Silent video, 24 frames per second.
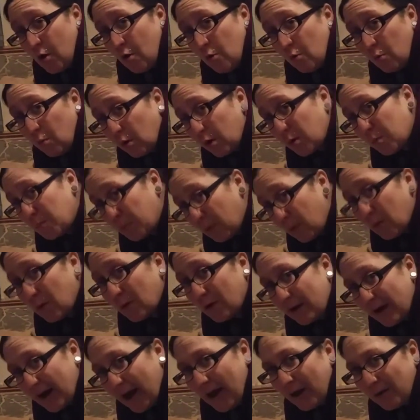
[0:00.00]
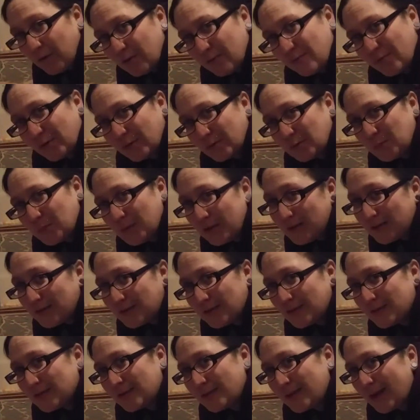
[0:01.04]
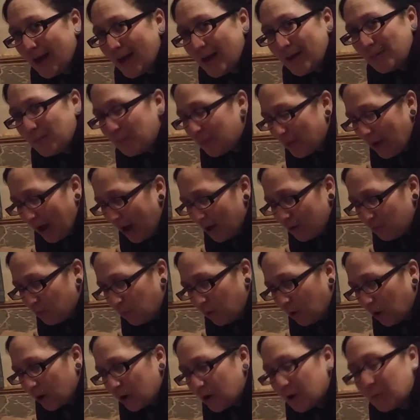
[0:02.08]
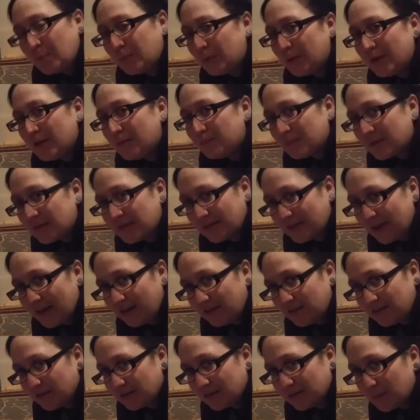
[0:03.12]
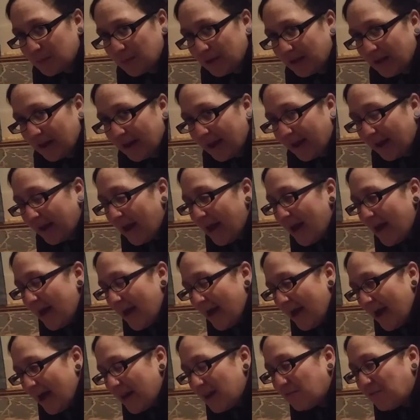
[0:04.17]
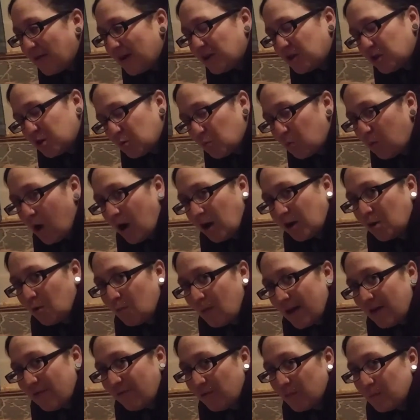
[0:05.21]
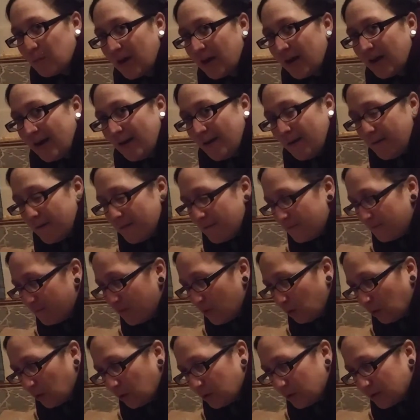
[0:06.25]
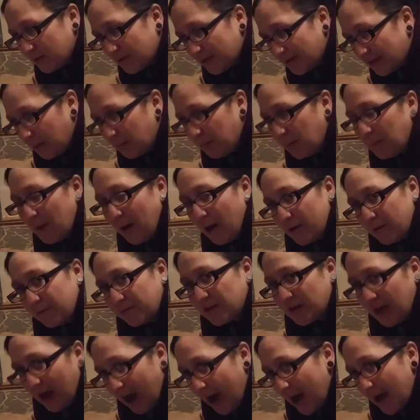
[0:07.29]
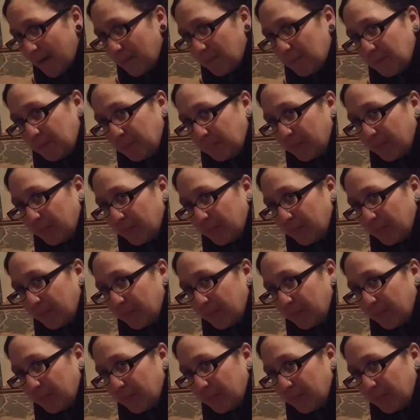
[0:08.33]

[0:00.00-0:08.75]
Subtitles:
were born out of those pieces that were complete mistakes in the beginning. And if I just walk away from it for some amount of time,